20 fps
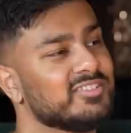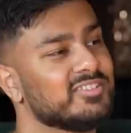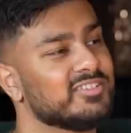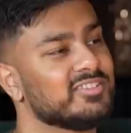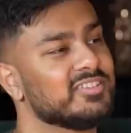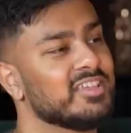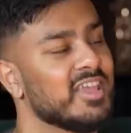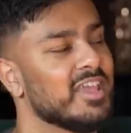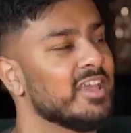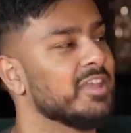
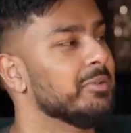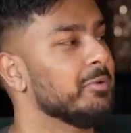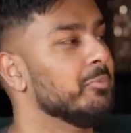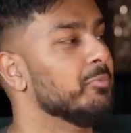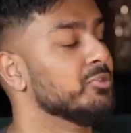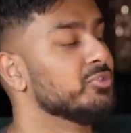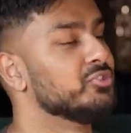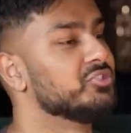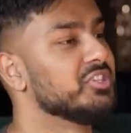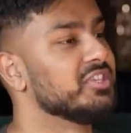stuff. Yeah, know.
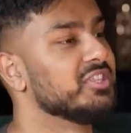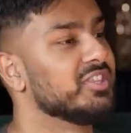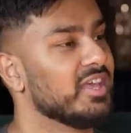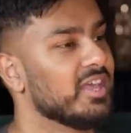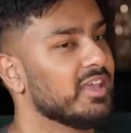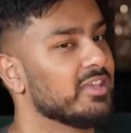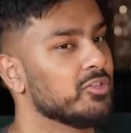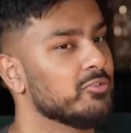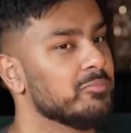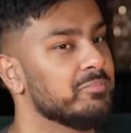When you see
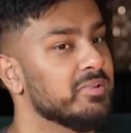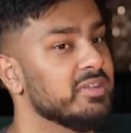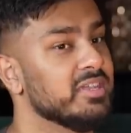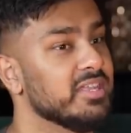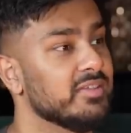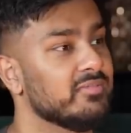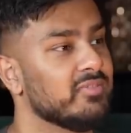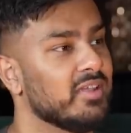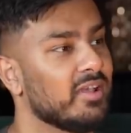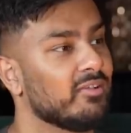that, you
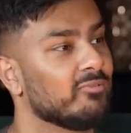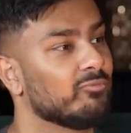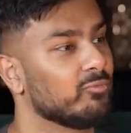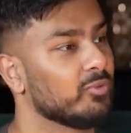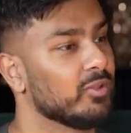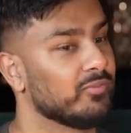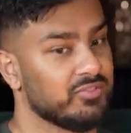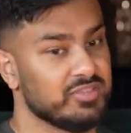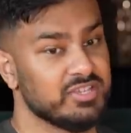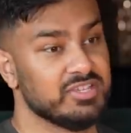believe like
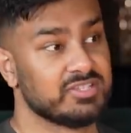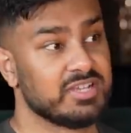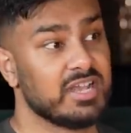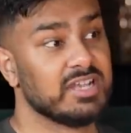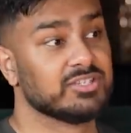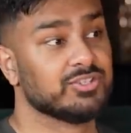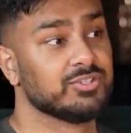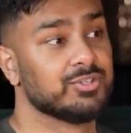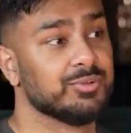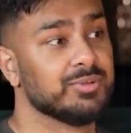if these
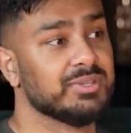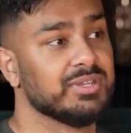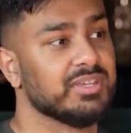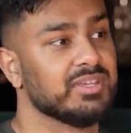guys are doing